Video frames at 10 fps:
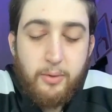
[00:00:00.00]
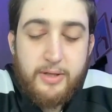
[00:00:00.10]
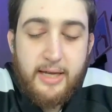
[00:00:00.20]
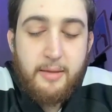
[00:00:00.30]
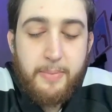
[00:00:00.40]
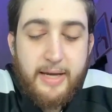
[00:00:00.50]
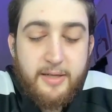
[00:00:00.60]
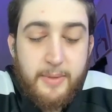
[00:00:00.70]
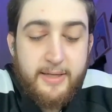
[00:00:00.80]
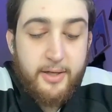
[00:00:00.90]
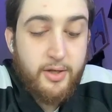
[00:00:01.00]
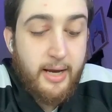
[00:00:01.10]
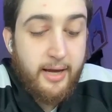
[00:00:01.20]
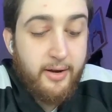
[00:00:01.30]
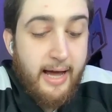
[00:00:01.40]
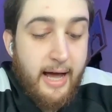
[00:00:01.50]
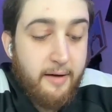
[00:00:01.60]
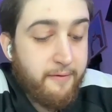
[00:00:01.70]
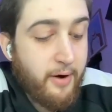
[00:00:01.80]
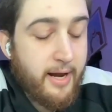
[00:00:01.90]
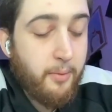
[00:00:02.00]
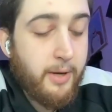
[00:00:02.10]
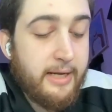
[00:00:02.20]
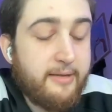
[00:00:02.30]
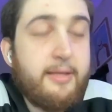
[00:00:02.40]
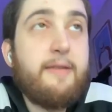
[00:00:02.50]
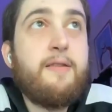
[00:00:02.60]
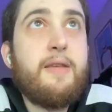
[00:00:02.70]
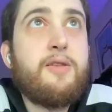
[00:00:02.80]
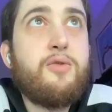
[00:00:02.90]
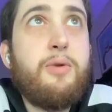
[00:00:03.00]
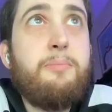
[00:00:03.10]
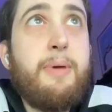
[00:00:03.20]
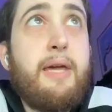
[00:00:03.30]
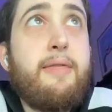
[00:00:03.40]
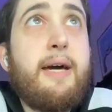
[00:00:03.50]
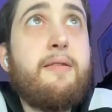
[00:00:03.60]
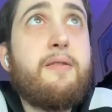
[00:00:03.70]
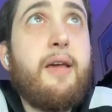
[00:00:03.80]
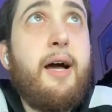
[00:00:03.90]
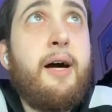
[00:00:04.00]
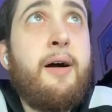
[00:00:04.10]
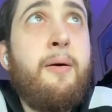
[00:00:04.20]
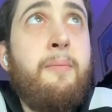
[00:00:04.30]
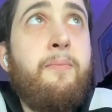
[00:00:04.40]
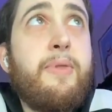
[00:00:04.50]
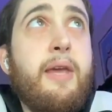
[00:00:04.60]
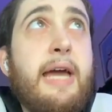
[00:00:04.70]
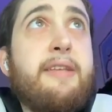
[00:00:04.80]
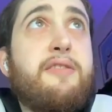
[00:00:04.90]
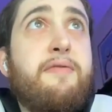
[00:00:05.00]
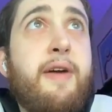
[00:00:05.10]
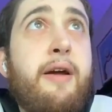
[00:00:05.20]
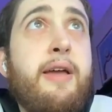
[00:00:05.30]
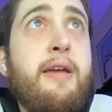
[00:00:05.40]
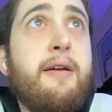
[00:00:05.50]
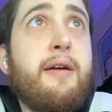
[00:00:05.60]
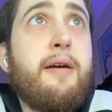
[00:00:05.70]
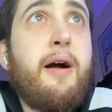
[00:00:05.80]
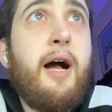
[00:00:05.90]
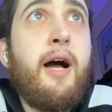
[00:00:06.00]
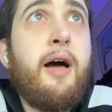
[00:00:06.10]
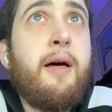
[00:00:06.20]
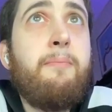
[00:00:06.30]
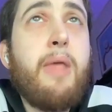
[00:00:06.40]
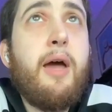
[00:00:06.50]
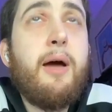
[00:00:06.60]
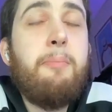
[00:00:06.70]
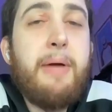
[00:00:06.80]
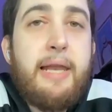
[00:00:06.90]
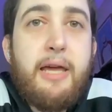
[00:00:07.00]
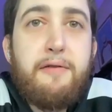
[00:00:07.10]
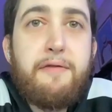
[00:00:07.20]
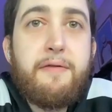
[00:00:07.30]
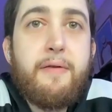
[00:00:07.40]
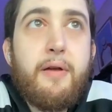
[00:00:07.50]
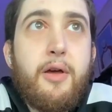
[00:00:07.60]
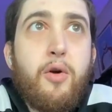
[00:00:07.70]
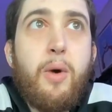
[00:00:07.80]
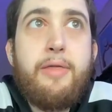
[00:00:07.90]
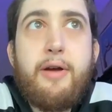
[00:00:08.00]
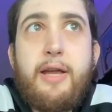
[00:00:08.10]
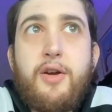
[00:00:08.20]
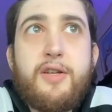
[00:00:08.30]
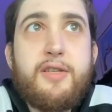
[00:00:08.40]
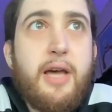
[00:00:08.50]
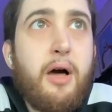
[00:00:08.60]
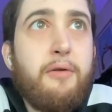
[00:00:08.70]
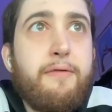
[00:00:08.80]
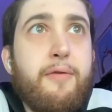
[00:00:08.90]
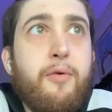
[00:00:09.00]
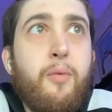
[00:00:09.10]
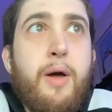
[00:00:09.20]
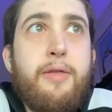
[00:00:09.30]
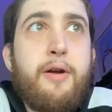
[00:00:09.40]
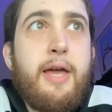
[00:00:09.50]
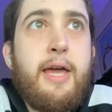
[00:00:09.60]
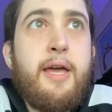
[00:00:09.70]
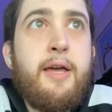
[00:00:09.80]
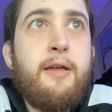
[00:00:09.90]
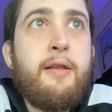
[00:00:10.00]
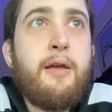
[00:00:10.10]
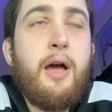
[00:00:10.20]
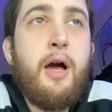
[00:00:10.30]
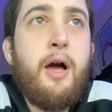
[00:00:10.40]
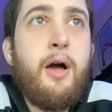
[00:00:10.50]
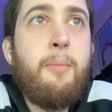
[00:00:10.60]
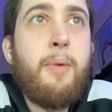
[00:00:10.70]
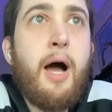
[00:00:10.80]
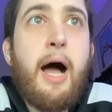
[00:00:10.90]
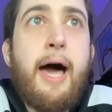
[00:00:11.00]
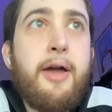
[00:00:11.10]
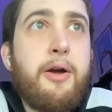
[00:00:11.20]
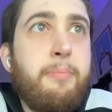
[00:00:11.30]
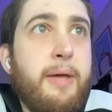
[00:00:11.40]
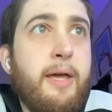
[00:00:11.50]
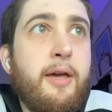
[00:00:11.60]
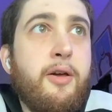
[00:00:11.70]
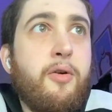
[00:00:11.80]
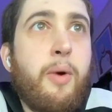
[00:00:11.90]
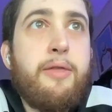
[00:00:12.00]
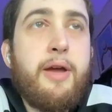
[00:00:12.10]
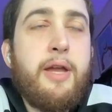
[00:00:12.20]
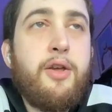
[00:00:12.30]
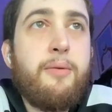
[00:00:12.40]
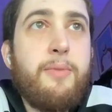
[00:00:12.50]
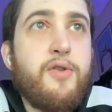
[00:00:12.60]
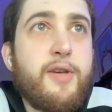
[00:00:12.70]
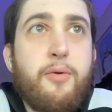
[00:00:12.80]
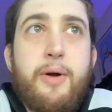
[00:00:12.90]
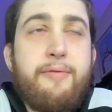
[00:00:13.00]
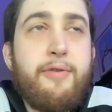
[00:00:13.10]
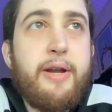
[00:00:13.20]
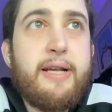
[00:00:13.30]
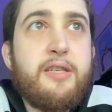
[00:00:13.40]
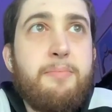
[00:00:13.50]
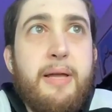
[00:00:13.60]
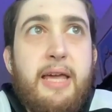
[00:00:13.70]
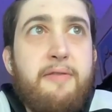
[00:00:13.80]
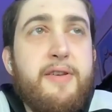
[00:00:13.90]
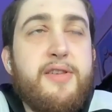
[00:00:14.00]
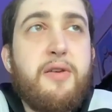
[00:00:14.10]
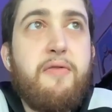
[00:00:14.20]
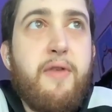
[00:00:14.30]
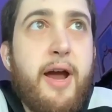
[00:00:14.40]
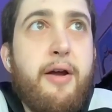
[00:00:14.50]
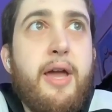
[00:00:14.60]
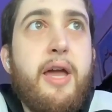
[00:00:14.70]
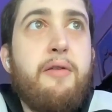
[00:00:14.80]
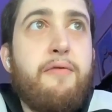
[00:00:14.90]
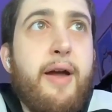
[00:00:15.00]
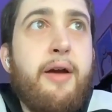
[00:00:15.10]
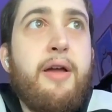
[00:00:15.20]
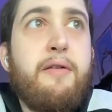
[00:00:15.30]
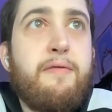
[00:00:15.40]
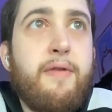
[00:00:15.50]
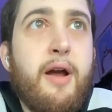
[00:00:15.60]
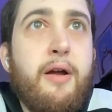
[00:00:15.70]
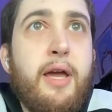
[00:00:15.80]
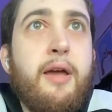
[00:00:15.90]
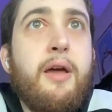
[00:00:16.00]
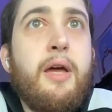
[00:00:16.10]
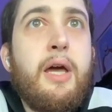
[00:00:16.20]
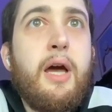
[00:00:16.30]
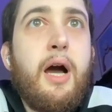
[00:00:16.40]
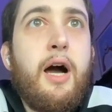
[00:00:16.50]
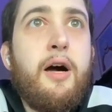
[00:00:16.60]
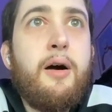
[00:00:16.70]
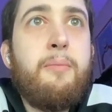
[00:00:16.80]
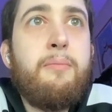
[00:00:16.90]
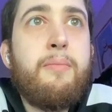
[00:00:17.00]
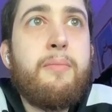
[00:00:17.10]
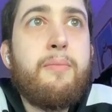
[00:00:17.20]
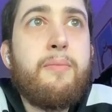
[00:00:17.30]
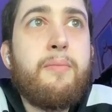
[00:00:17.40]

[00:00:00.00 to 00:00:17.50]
I would say the biggest message that I could have for anyone listening to this would be that it's very belief, whether in yourself, whether in a higher being, whether in your music, whatever it is, belief is a very, very, very um,